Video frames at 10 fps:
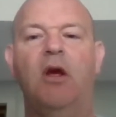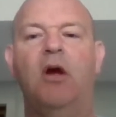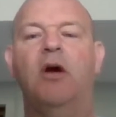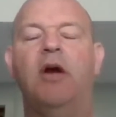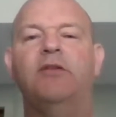
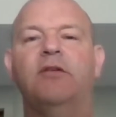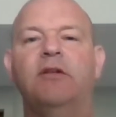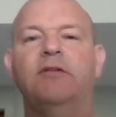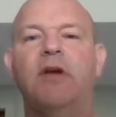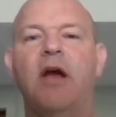Okay, so
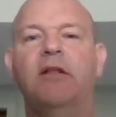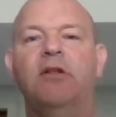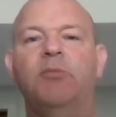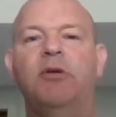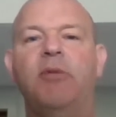let's talk a
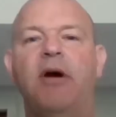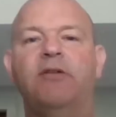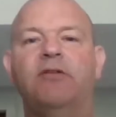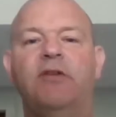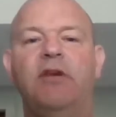little bit
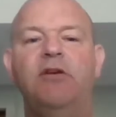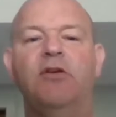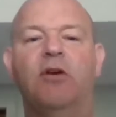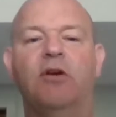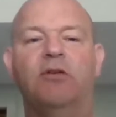about
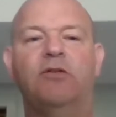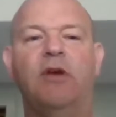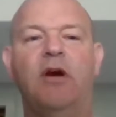seniors.